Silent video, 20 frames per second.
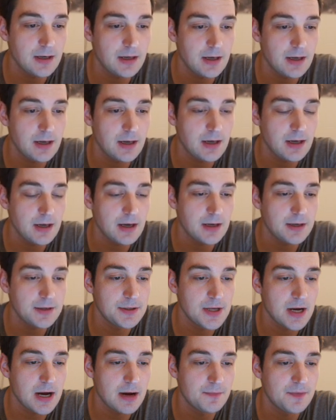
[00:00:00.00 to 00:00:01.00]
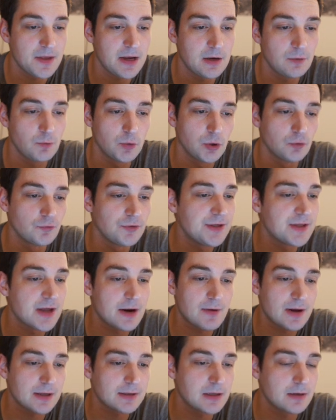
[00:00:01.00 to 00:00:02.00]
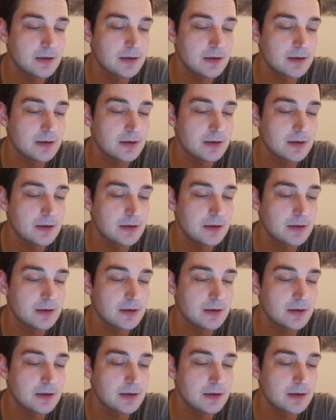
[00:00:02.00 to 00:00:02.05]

and then it will redirect